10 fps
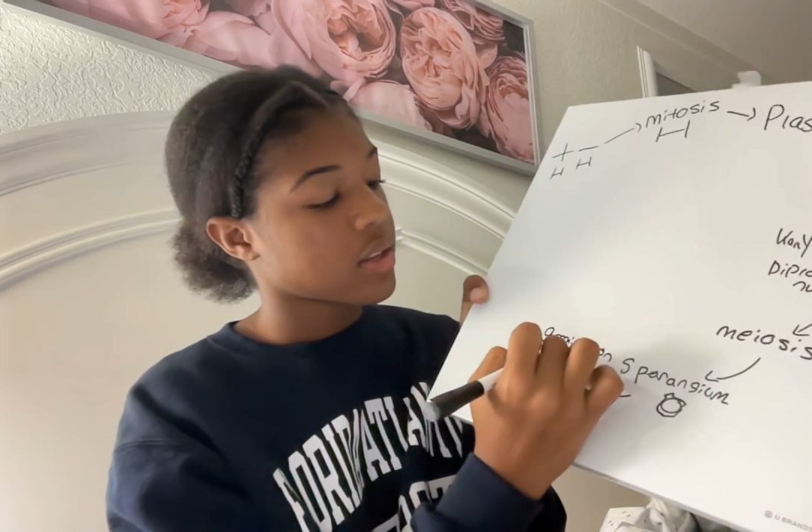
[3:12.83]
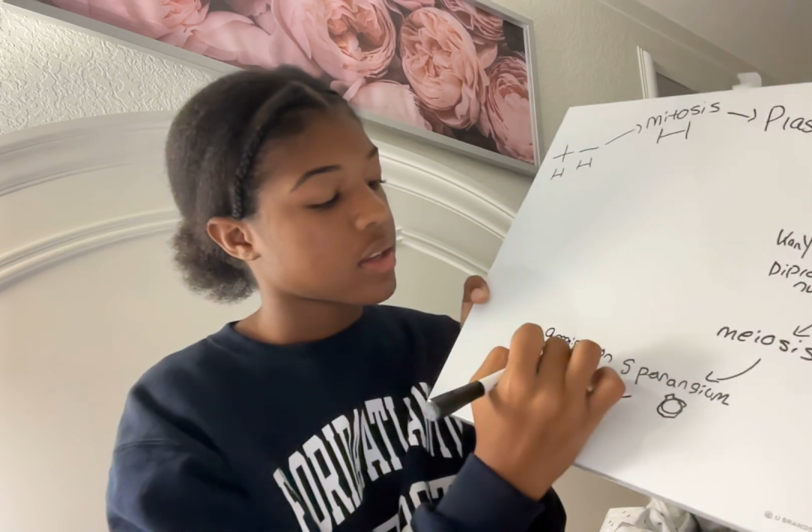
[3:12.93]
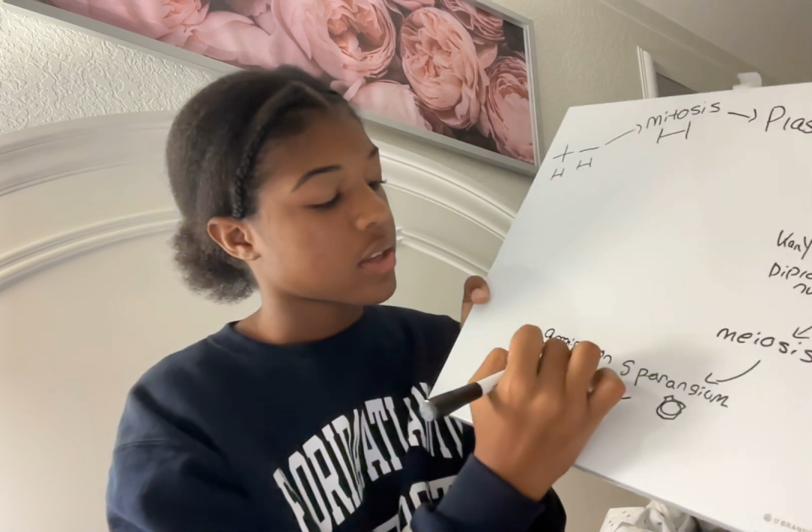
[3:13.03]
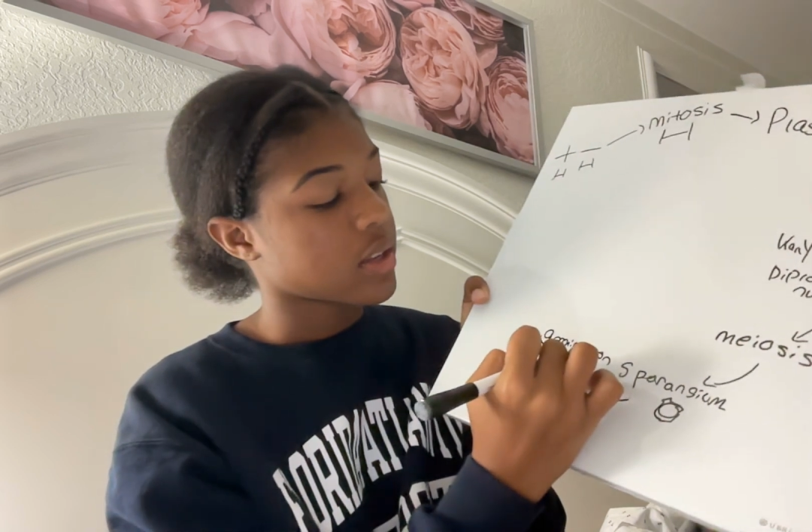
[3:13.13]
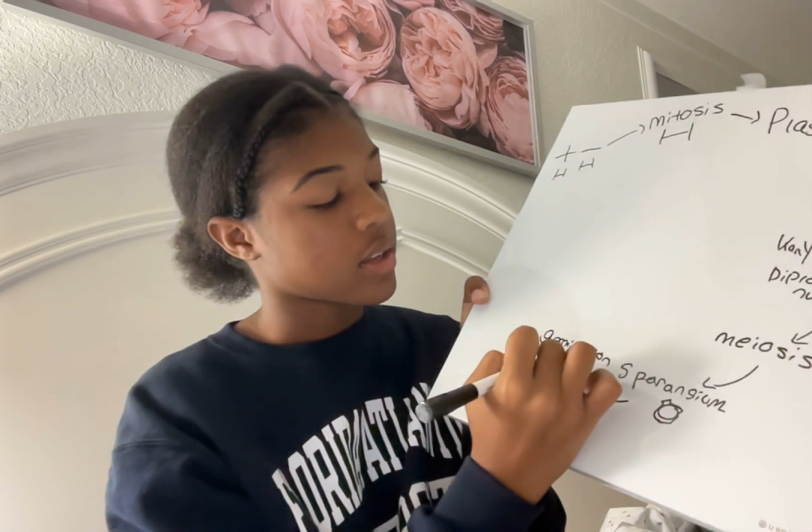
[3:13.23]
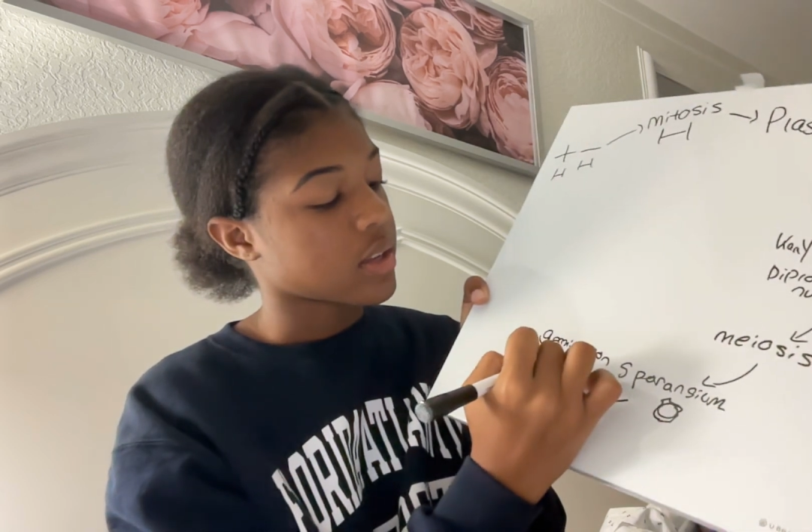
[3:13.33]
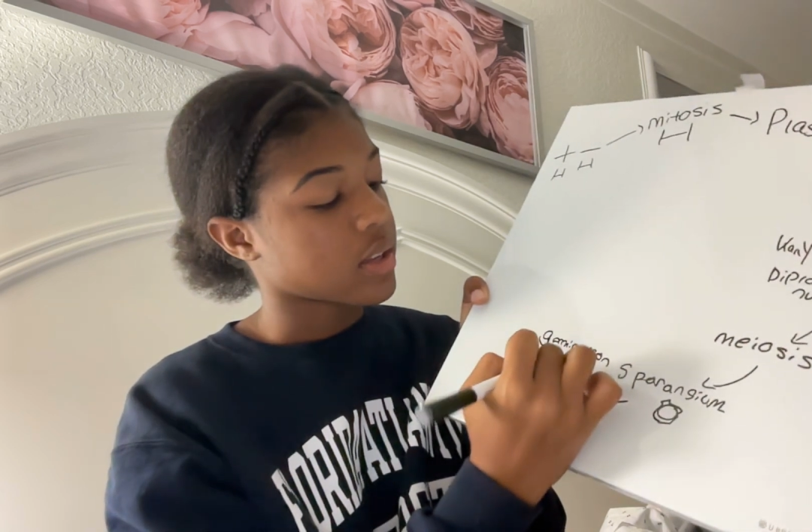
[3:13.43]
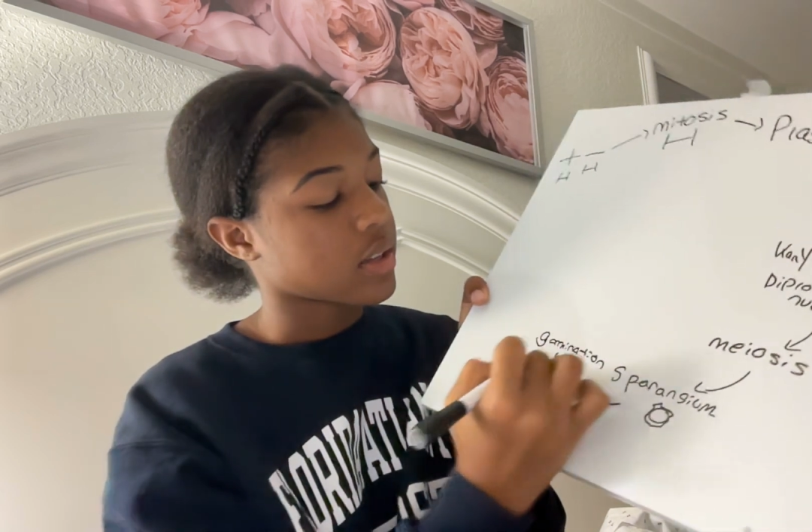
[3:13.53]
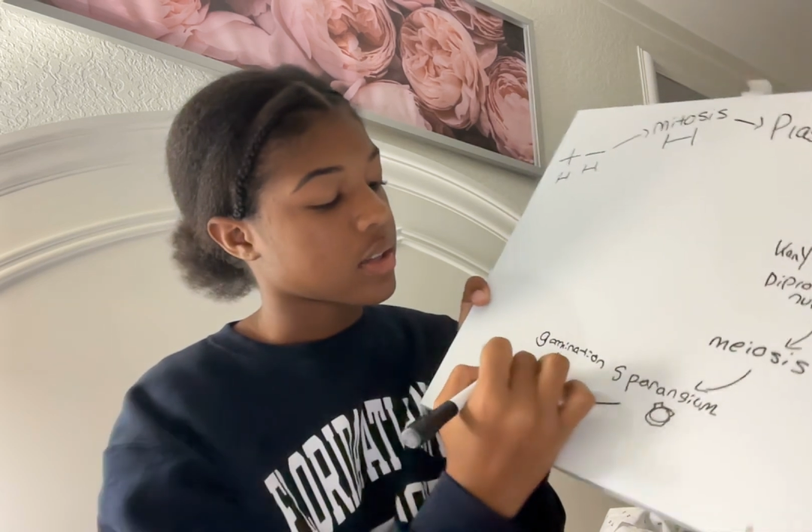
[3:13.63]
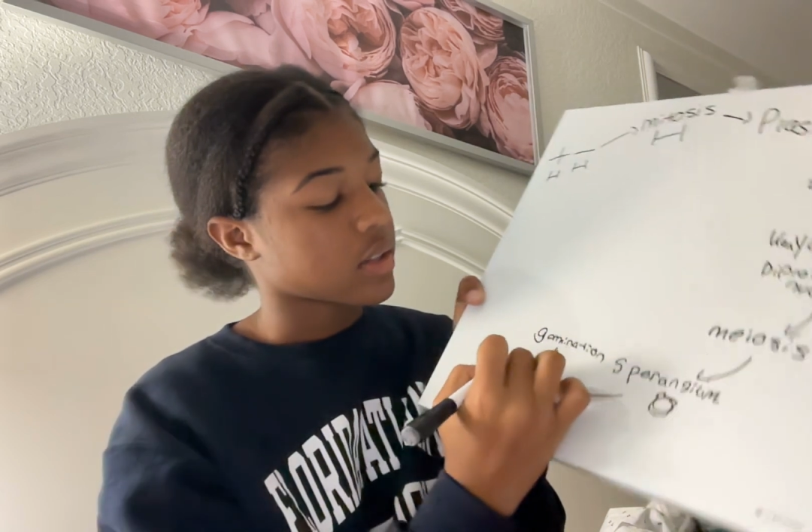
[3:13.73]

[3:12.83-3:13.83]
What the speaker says: and